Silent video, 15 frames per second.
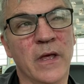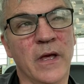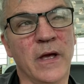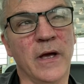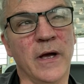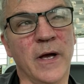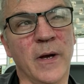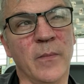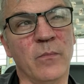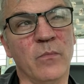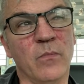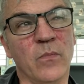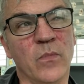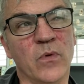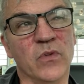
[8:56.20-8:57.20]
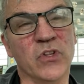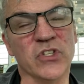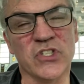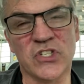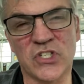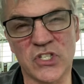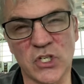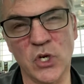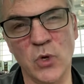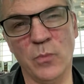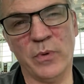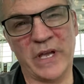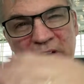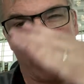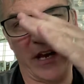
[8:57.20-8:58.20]
the scoop
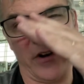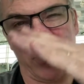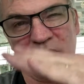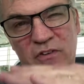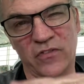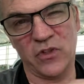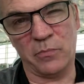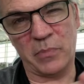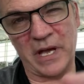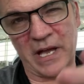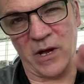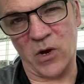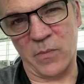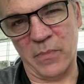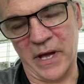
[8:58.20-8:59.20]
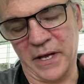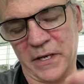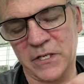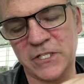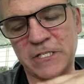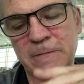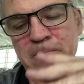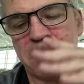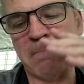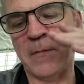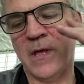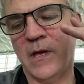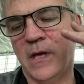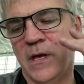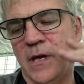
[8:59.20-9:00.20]
area of the power banks.
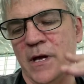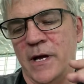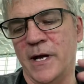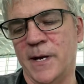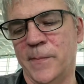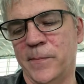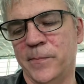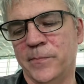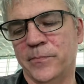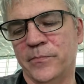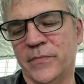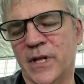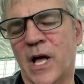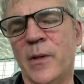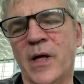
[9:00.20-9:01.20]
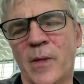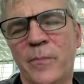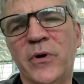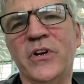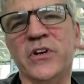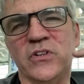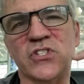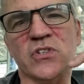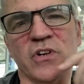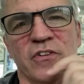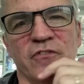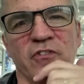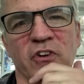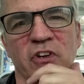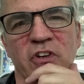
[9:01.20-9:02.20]
I'll put it on screen
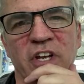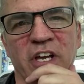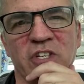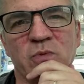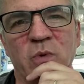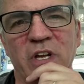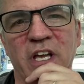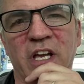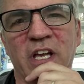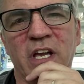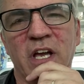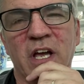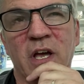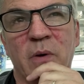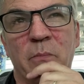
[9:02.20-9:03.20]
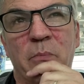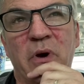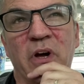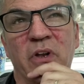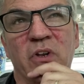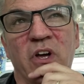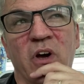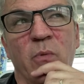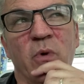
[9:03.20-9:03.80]
for you next week, but